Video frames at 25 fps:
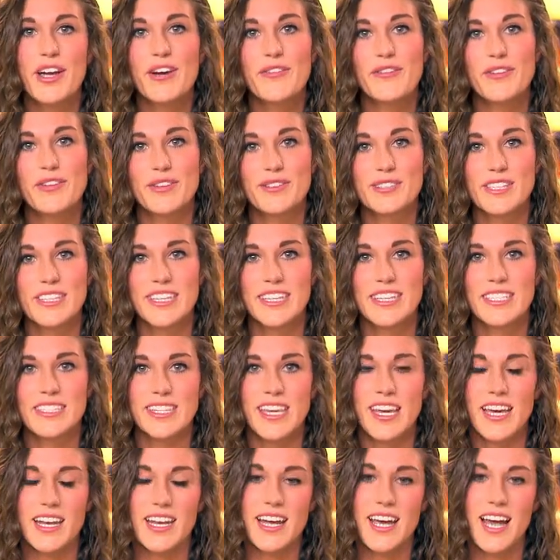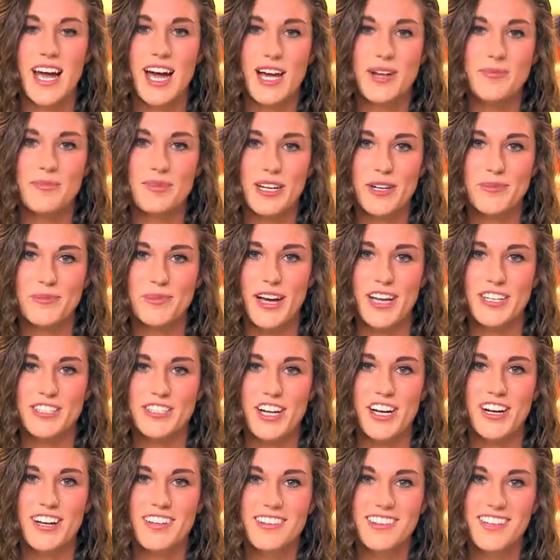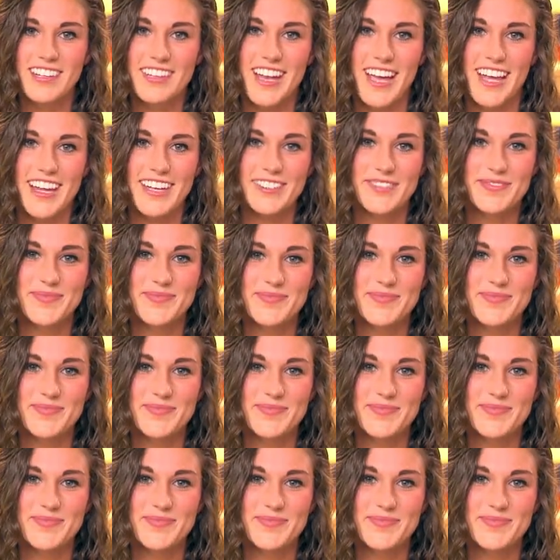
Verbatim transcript: For NewsLink Indiana, I'm Blaire Bradshaw. Good night.